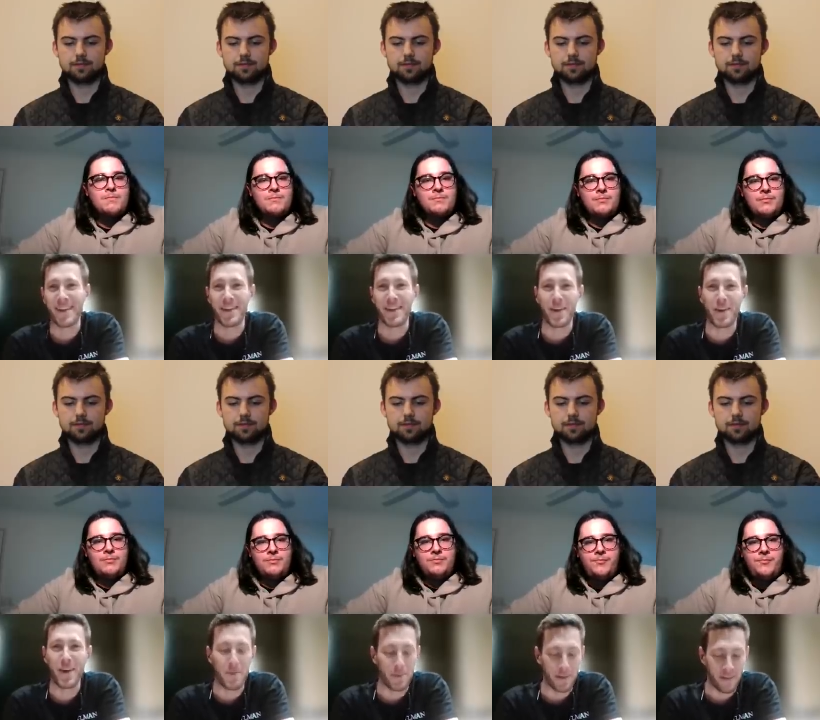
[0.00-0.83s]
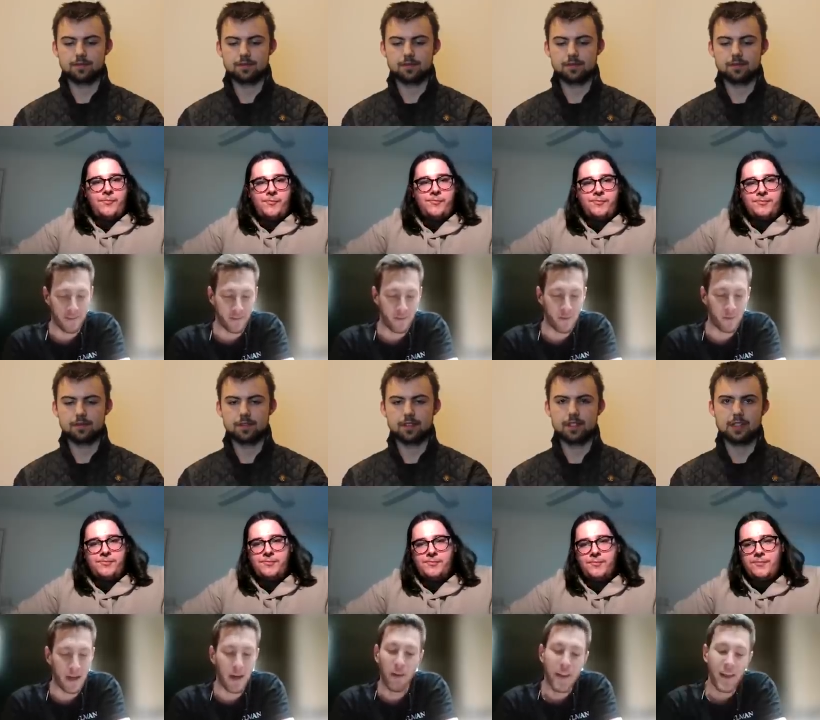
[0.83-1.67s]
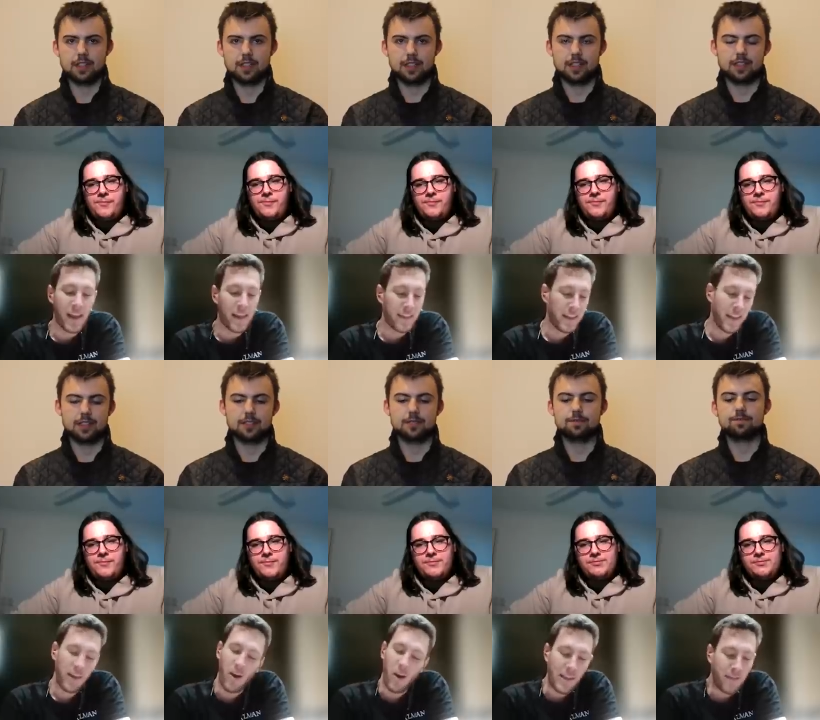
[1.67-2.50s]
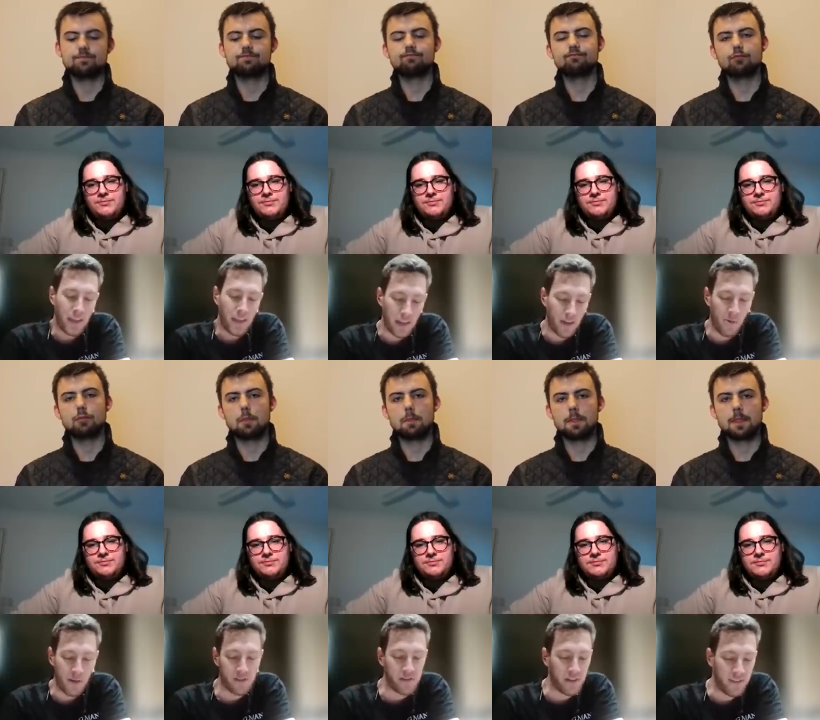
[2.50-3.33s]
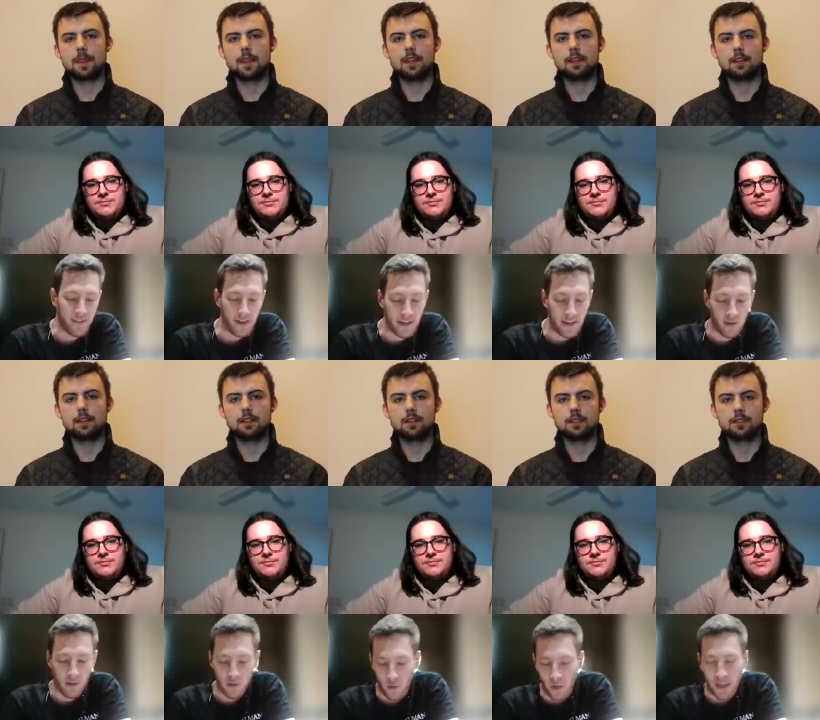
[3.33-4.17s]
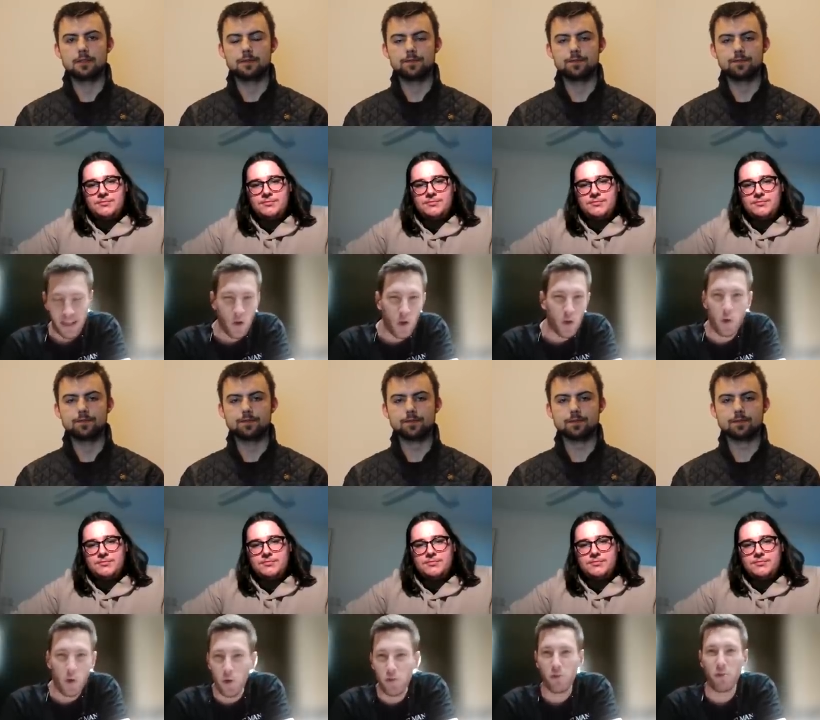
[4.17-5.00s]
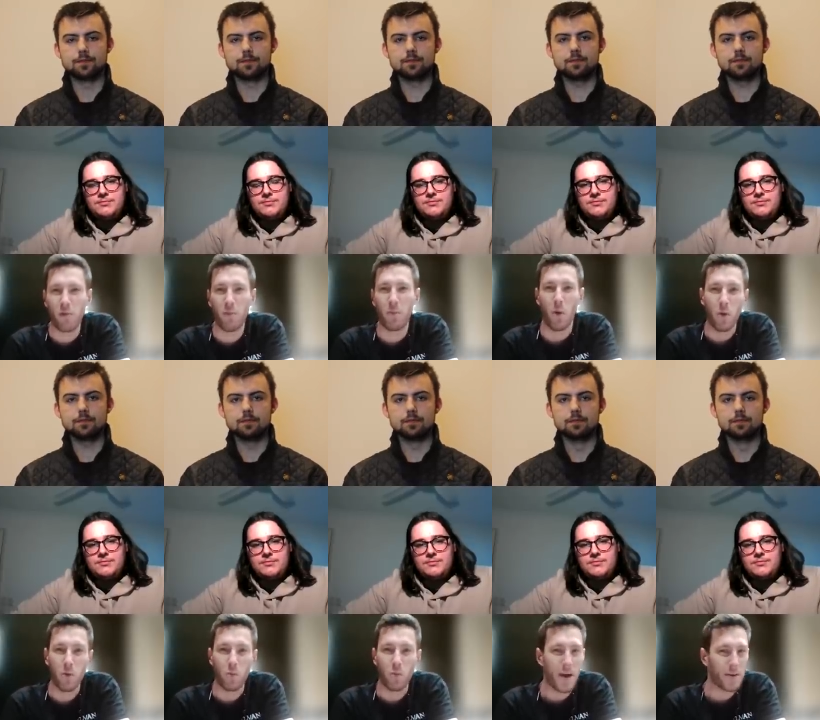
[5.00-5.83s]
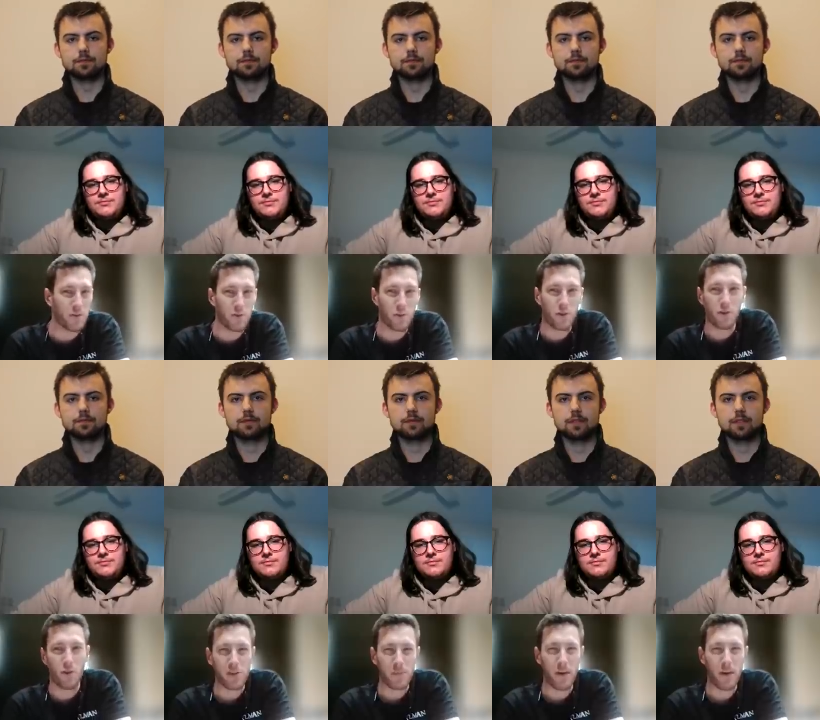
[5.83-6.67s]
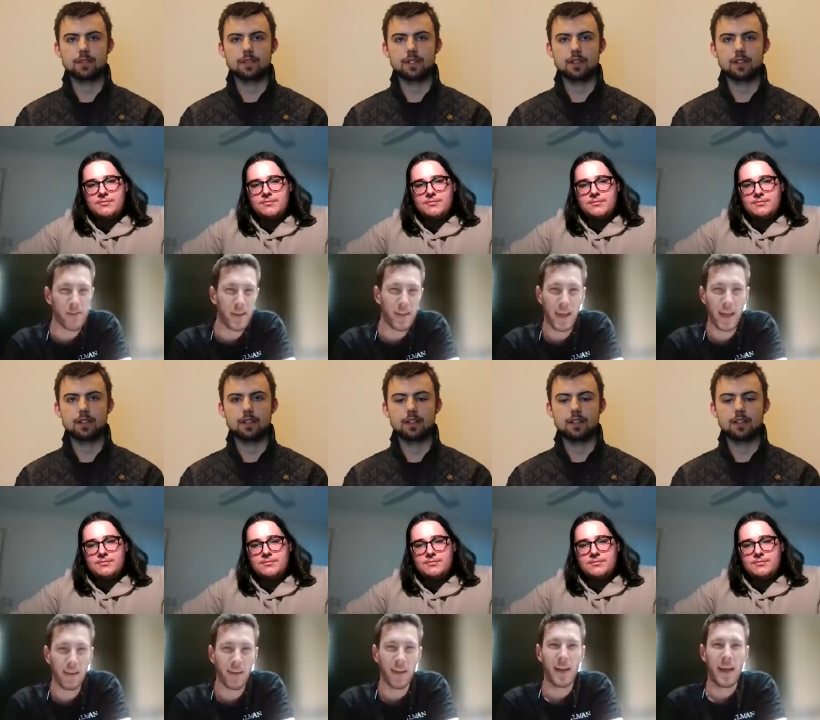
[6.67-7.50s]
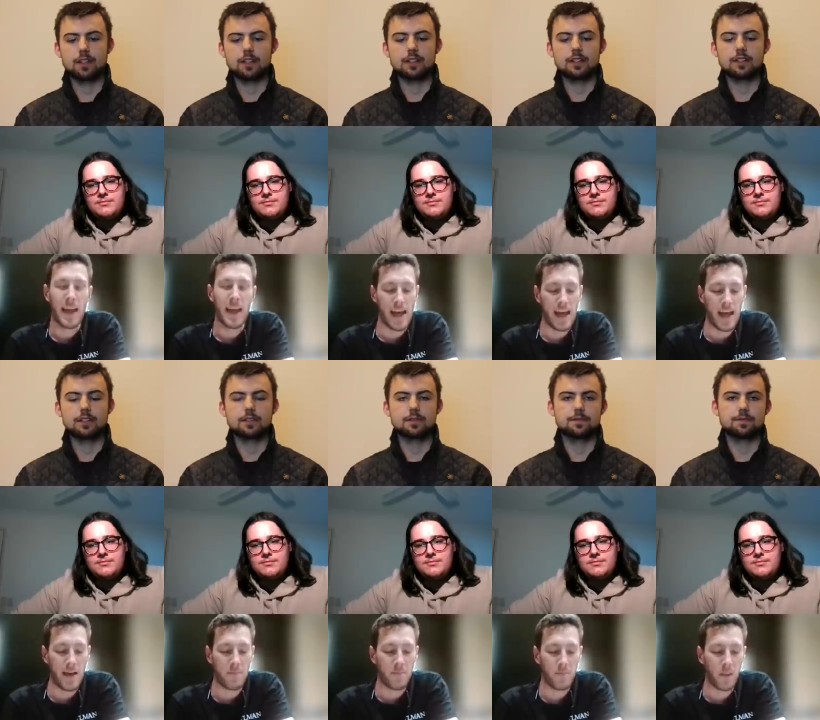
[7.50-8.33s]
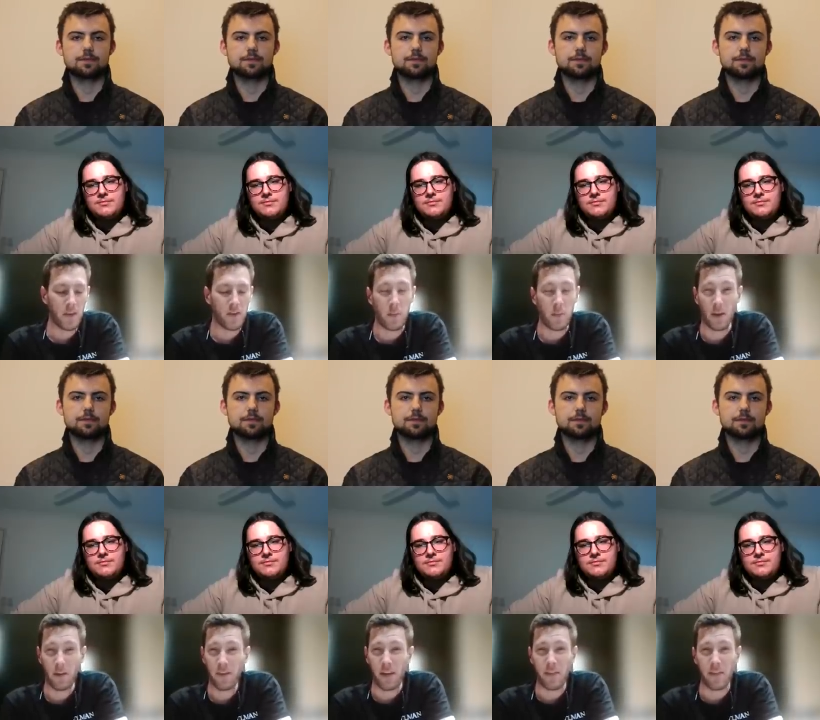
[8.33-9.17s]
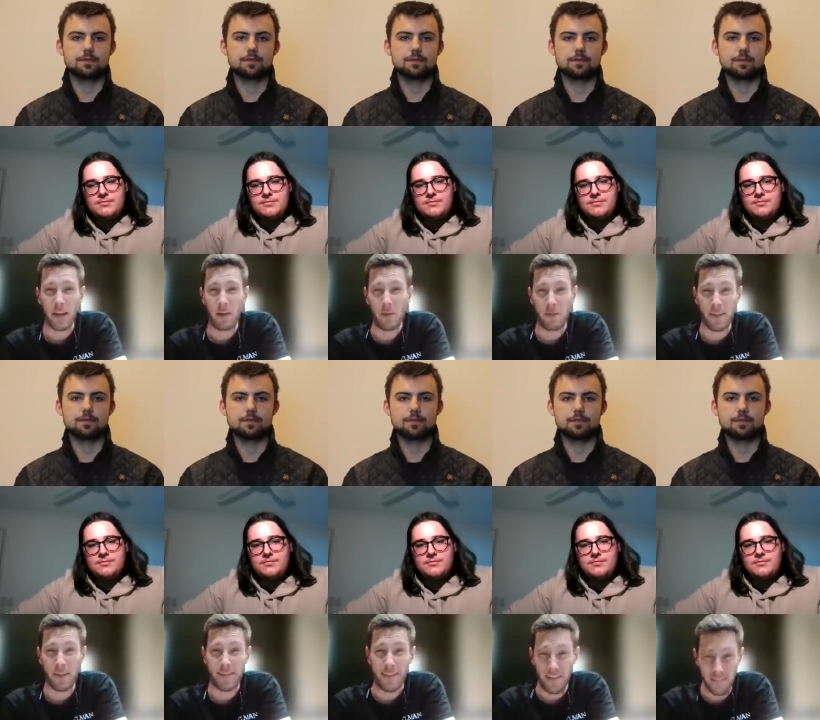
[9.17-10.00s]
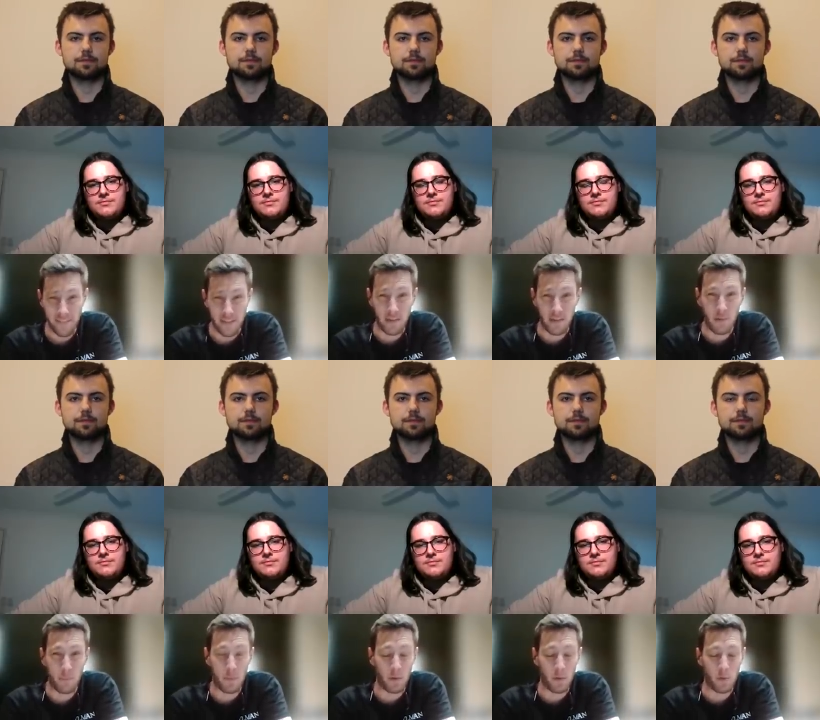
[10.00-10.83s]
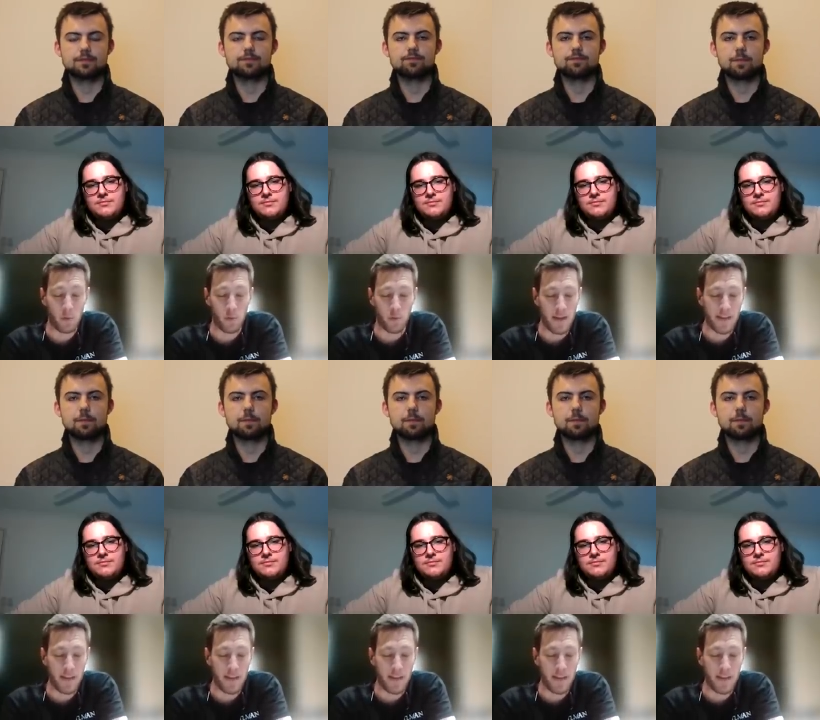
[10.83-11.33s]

Speaker 1: the Uruk-hai Ballista as well. The only thing you can question is like, could you have put one or two crossbows in there? Um, to be honest, I think with this list and built around